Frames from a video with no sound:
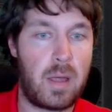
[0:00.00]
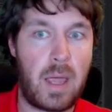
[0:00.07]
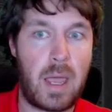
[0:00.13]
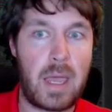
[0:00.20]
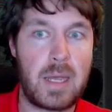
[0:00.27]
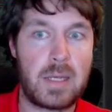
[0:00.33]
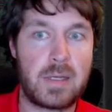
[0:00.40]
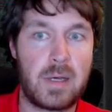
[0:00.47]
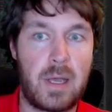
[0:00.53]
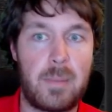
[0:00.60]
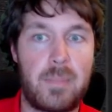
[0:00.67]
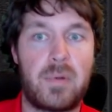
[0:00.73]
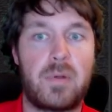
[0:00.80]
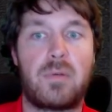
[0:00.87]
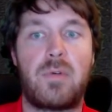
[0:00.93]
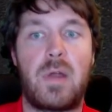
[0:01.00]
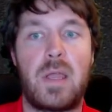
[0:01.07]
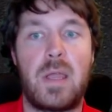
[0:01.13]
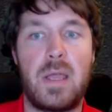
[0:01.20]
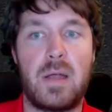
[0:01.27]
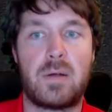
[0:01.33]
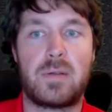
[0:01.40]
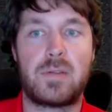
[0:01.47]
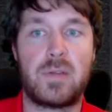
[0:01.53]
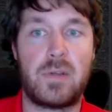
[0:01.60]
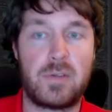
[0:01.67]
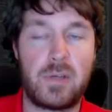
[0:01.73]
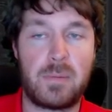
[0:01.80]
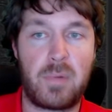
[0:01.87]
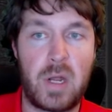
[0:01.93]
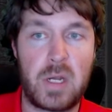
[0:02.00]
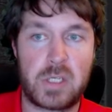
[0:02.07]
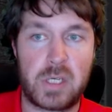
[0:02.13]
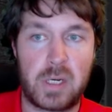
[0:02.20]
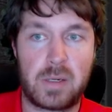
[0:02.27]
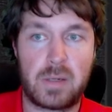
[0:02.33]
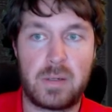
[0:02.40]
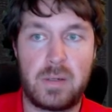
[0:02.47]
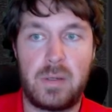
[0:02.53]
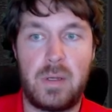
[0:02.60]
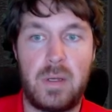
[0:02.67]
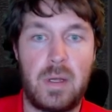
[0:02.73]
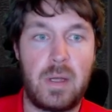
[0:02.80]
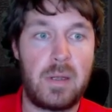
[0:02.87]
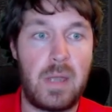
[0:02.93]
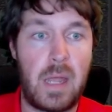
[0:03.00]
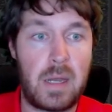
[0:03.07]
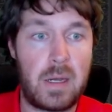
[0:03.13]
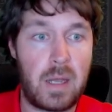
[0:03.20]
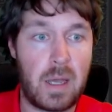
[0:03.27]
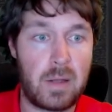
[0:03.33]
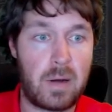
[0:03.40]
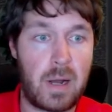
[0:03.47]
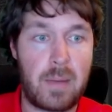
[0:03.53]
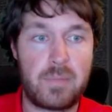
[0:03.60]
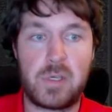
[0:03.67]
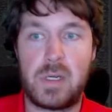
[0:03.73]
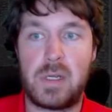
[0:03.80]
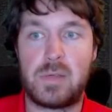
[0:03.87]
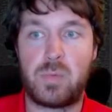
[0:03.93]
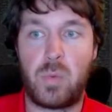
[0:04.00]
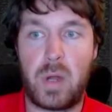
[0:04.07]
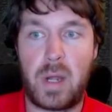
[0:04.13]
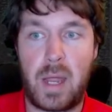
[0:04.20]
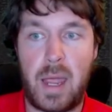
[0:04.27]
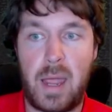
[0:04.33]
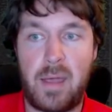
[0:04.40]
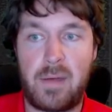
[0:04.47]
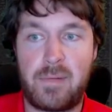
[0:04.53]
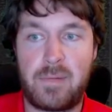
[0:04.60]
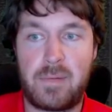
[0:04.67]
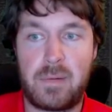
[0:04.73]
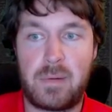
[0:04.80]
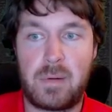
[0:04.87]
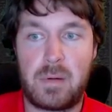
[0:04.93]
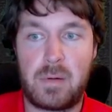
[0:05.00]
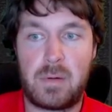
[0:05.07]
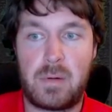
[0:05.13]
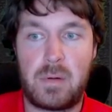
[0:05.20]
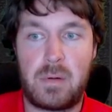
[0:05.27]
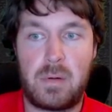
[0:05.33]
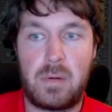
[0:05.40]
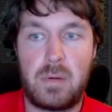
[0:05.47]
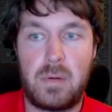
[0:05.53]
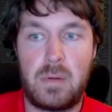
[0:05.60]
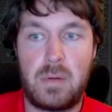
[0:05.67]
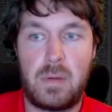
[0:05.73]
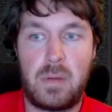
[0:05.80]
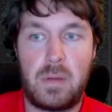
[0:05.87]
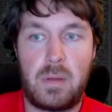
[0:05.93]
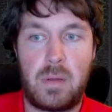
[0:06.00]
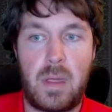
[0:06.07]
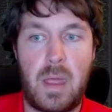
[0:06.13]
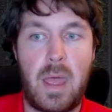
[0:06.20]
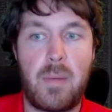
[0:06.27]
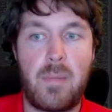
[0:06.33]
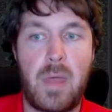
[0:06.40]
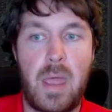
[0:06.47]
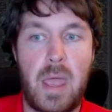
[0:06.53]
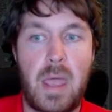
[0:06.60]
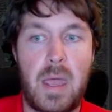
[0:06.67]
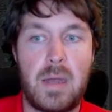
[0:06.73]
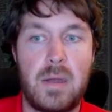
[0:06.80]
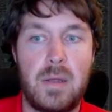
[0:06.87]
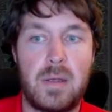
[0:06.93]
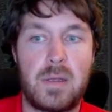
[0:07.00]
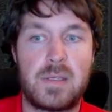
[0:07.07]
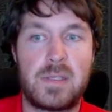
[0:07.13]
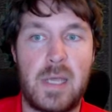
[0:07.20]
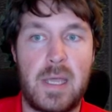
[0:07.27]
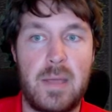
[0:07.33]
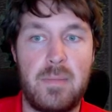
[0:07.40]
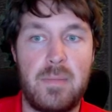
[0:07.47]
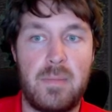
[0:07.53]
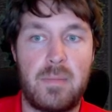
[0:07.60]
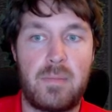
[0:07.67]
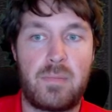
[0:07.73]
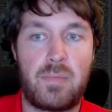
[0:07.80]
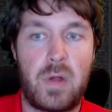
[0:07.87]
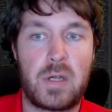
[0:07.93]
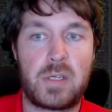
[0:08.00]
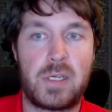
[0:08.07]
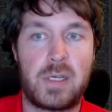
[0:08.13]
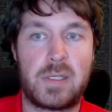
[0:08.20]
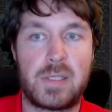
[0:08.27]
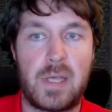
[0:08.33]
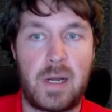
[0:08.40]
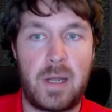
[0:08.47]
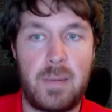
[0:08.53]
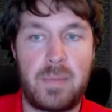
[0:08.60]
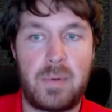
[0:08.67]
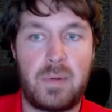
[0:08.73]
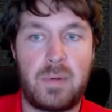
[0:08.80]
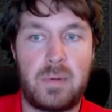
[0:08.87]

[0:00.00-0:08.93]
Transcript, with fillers: A type right here. So there's your branching. Then the other option is 1/2 MN, same branching setup.